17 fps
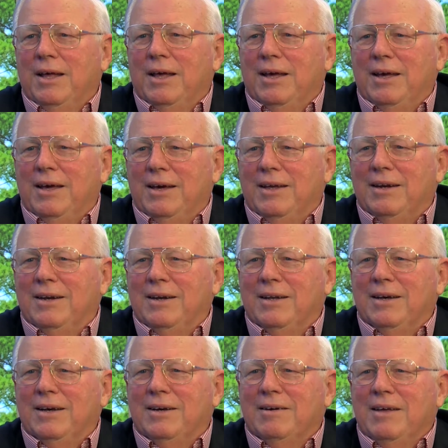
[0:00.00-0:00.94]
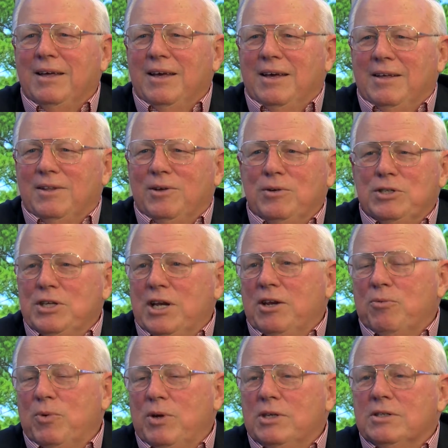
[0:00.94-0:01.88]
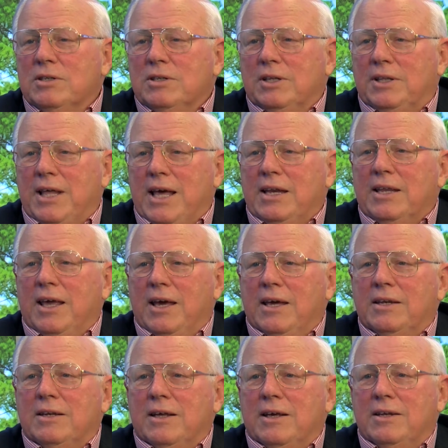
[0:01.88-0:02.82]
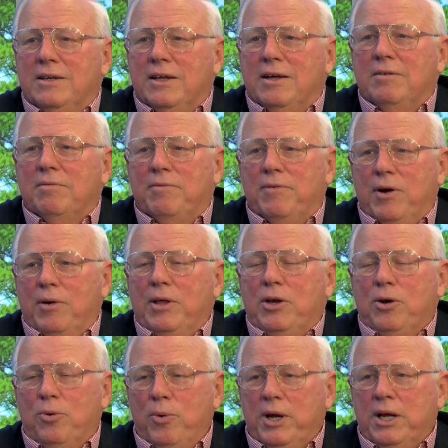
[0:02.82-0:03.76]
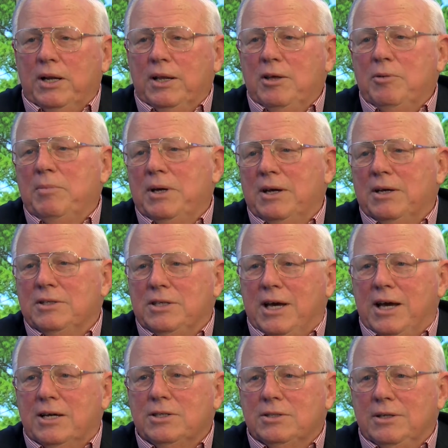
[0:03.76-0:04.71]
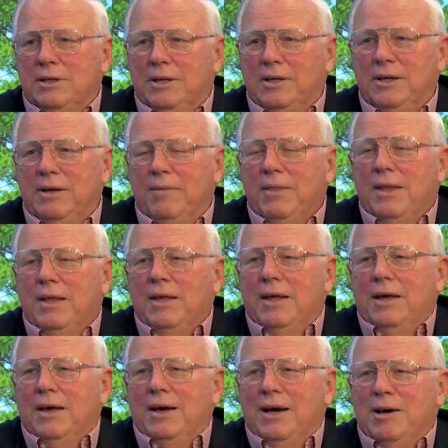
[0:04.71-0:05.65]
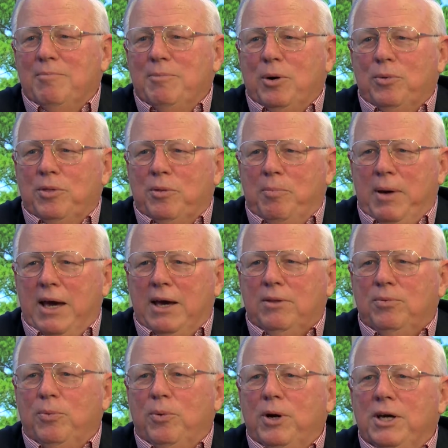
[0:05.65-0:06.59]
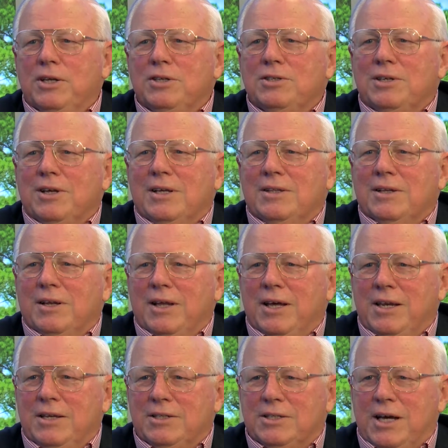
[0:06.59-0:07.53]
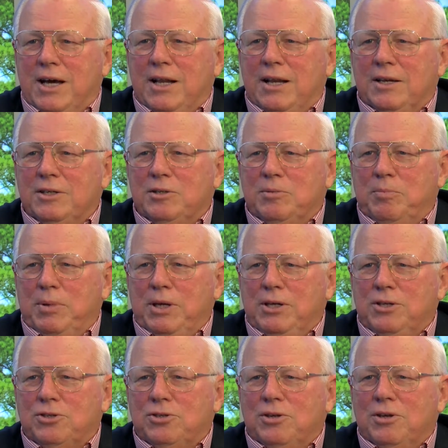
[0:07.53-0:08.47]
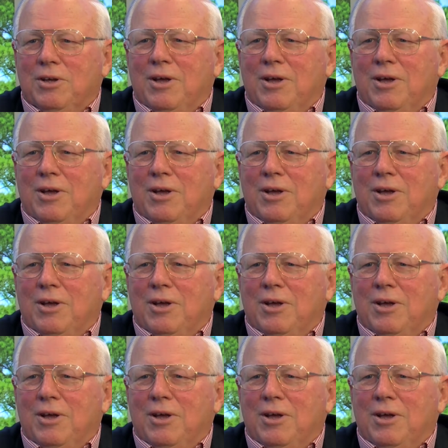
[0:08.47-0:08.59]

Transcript: and there isn't any reason that can't get done fairly quickly, because actually both the pathways and the Ladies Island piece,